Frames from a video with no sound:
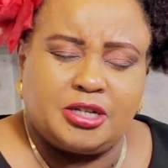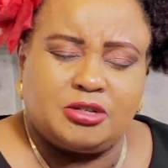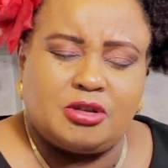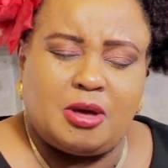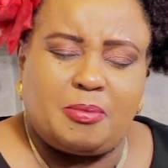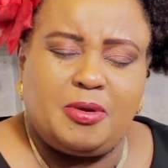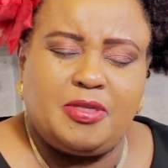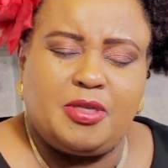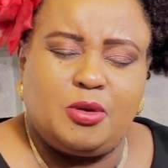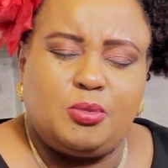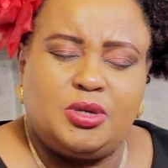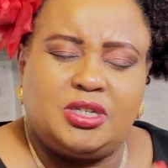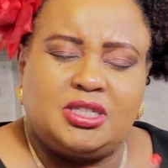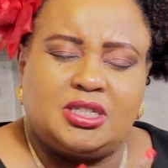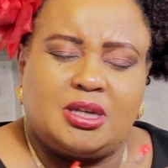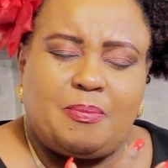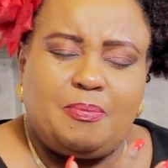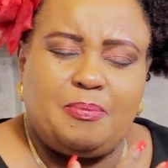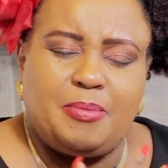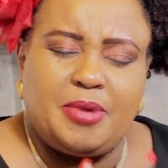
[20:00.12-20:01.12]
So I pray that we
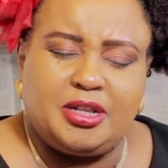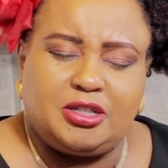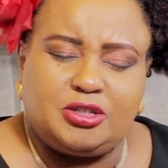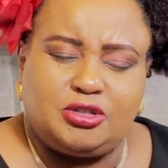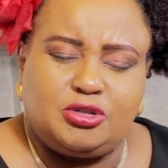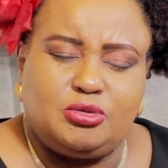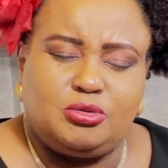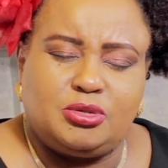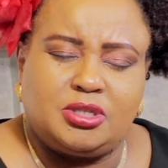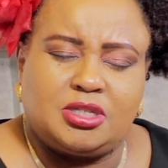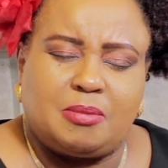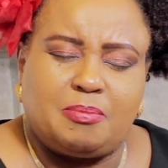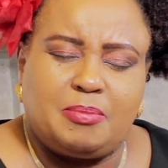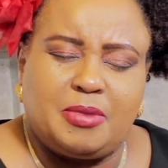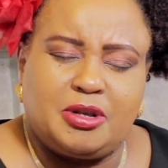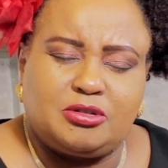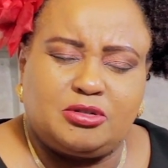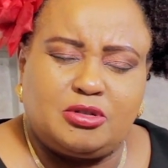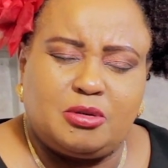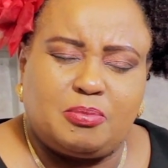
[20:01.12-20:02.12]
submit to you,
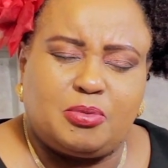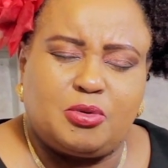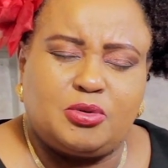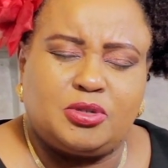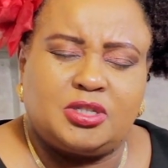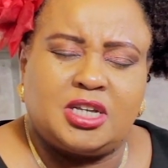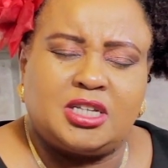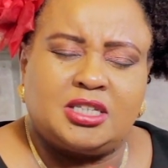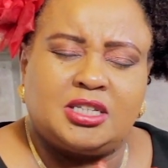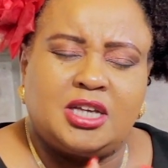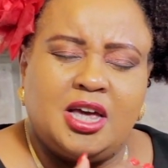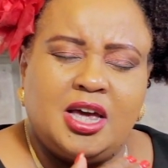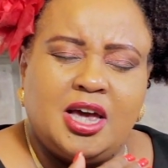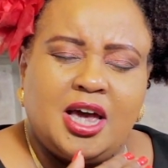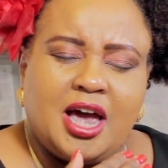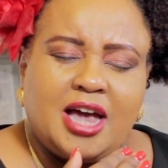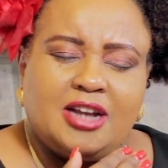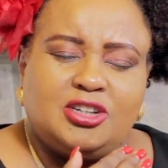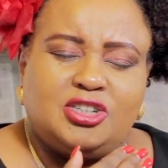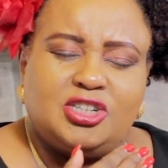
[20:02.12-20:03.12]
submit to the process,
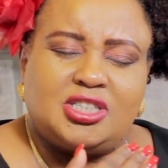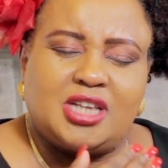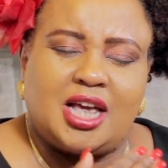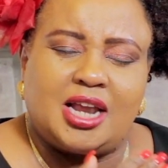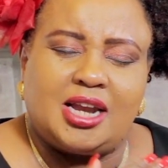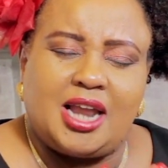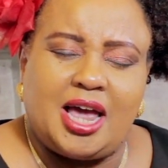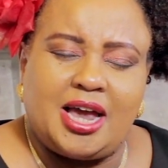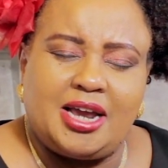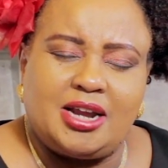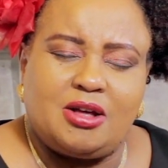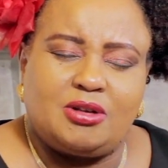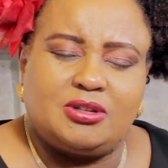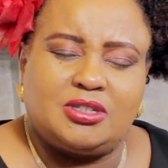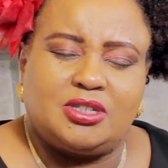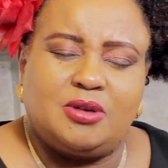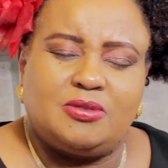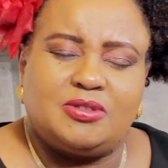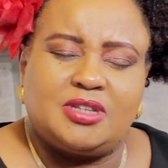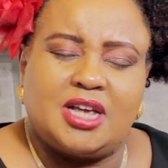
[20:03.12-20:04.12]
and just align
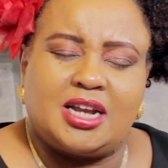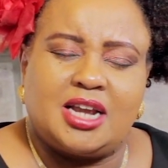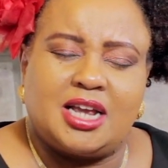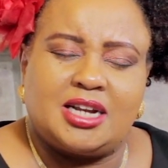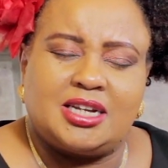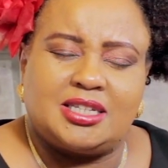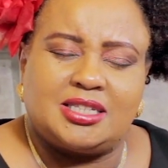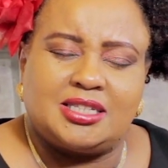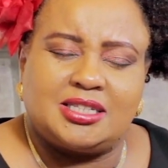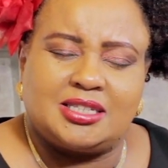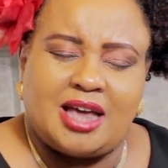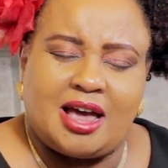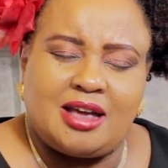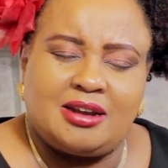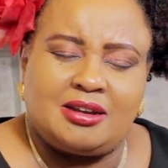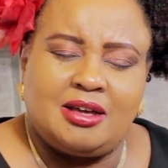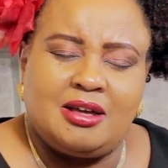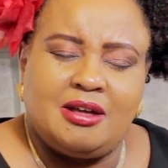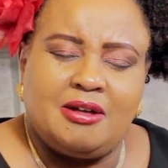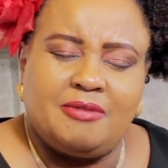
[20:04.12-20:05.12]
ourselves and
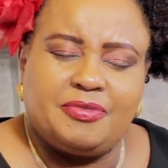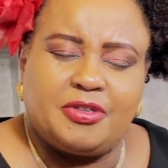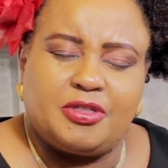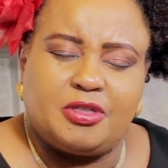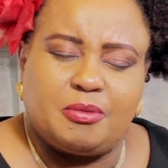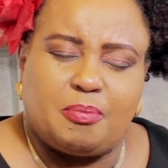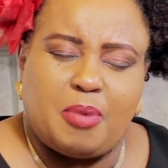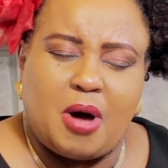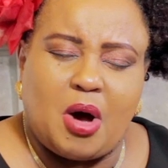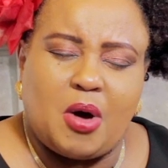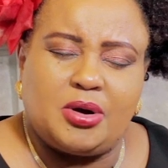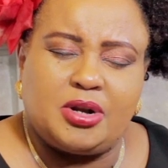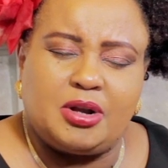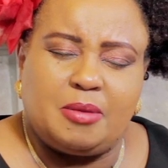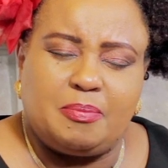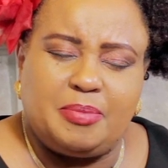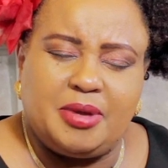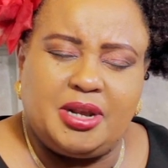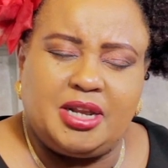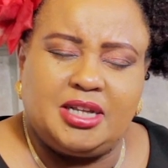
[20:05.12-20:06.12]
understand that the power and
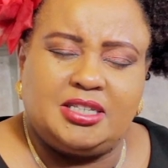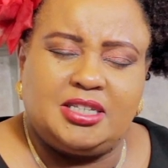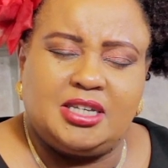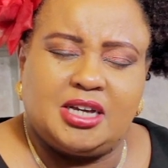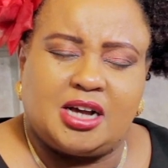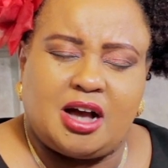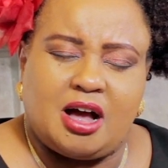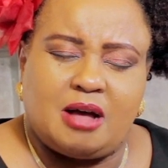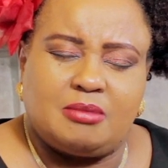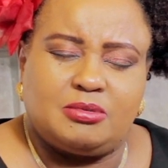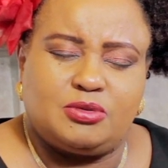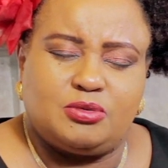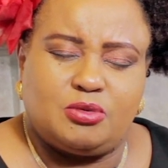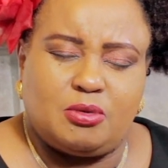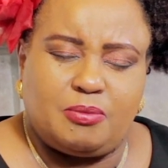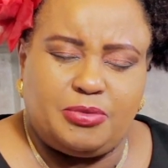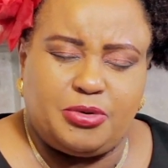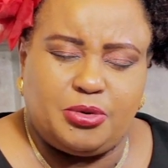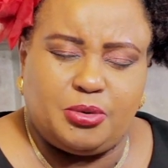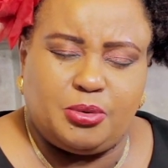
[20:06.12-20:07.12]
ability comes
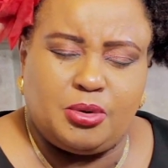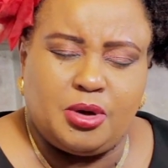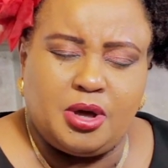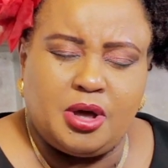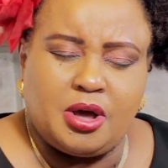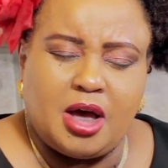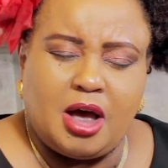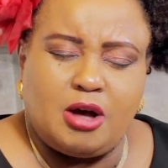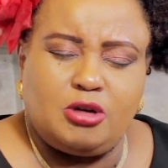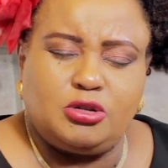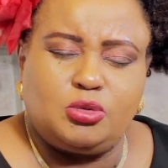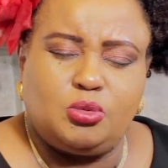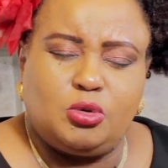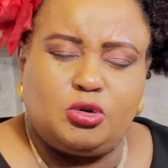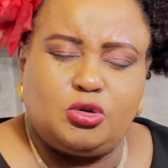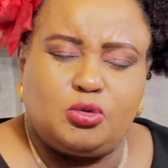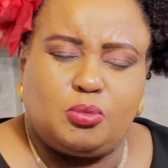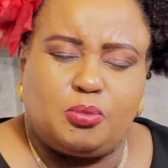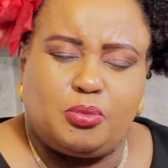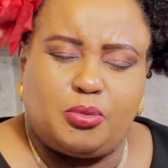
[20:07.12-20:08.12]
from you. Yeah. I also
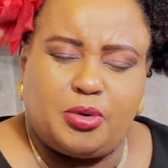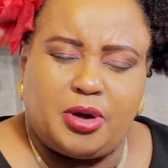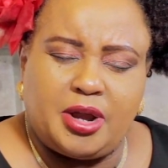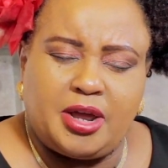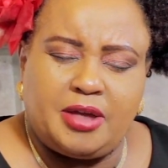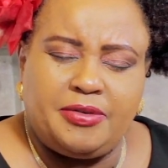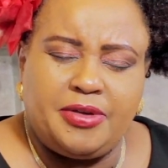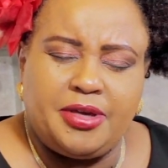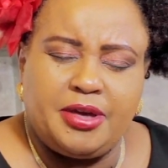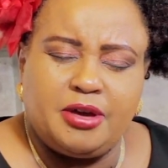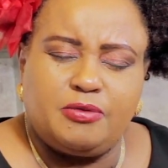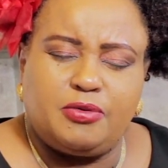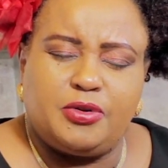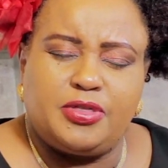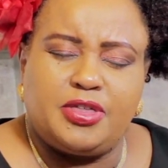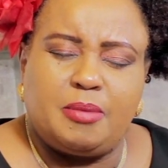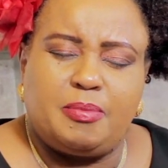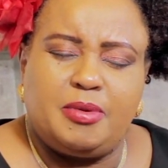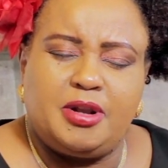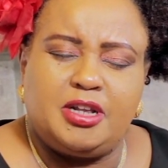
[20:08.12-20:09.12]
want to pray for
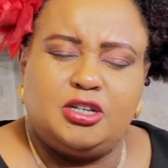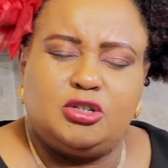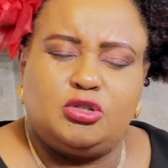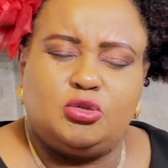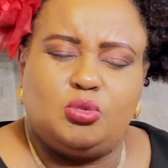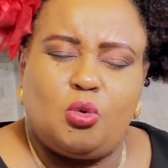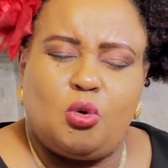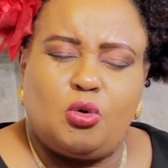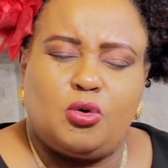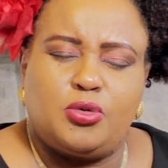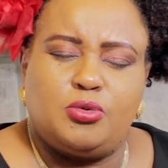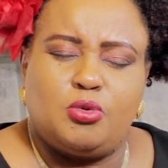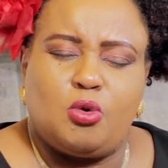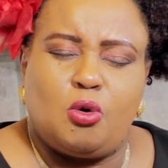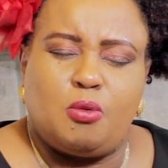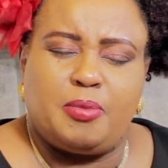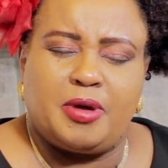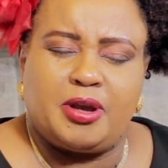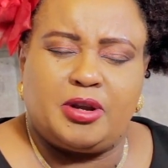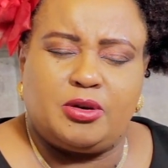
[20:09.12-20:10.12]
the ability to walk through
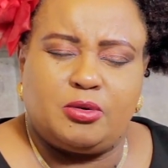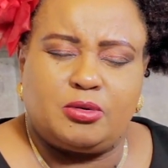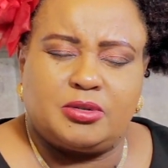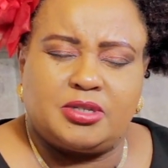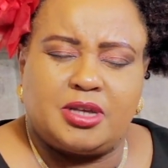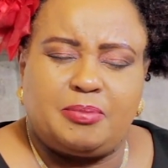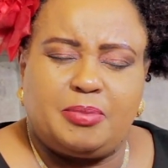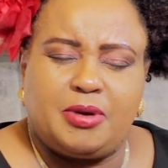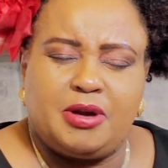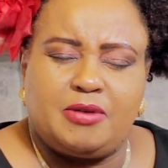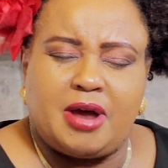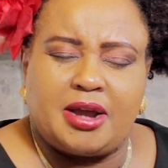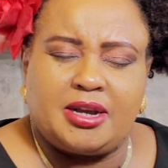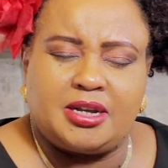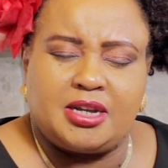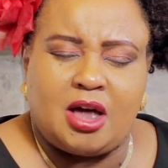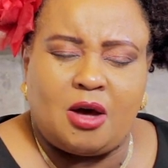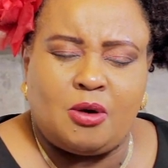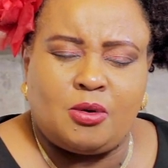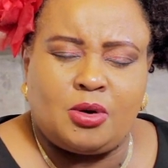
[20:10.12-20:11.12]
open doors. I pray
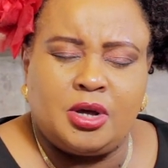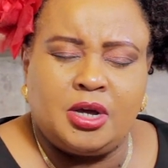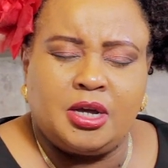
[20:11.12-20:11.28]
right now,